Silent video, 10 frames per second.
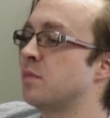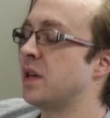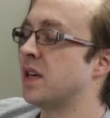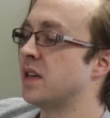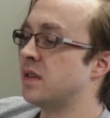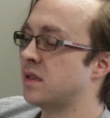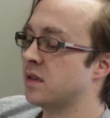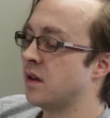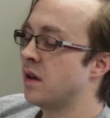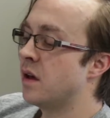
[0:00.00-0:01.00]

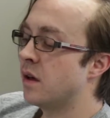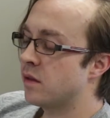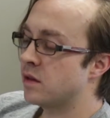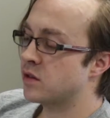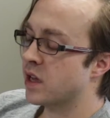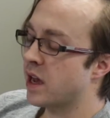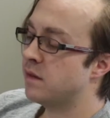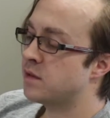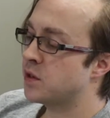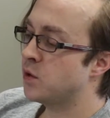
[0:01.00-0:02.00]
Because there's kind
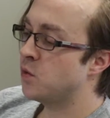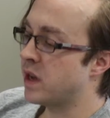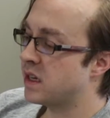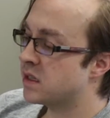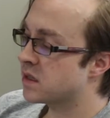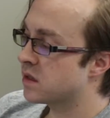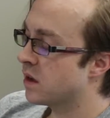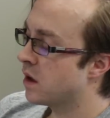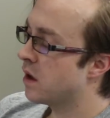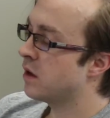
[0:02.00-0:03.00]
of two ways
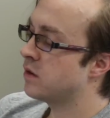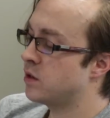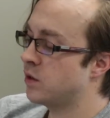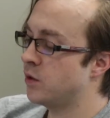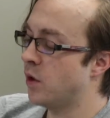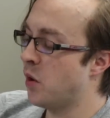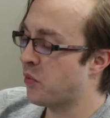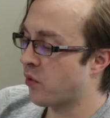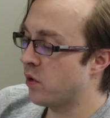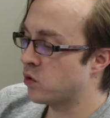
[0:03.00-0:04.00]
to
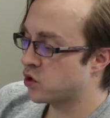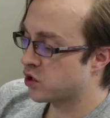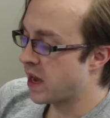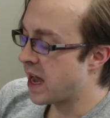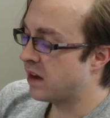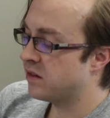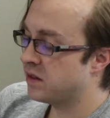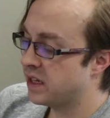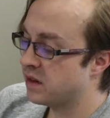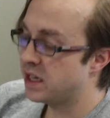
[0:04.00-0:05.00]
approach
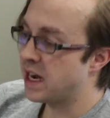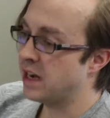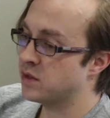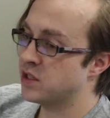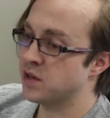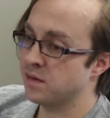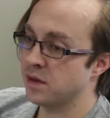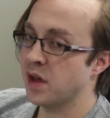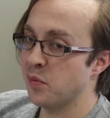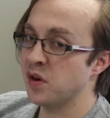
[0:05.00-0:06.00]
handling lead acquisition for
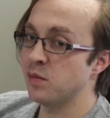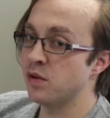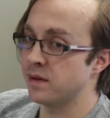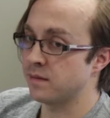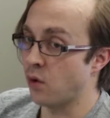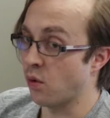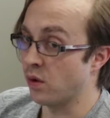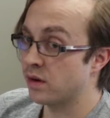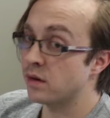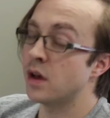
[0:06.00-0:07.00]
the company moving
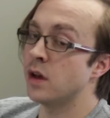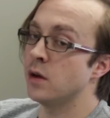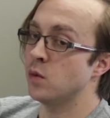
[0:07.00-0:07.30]
forward, yeah.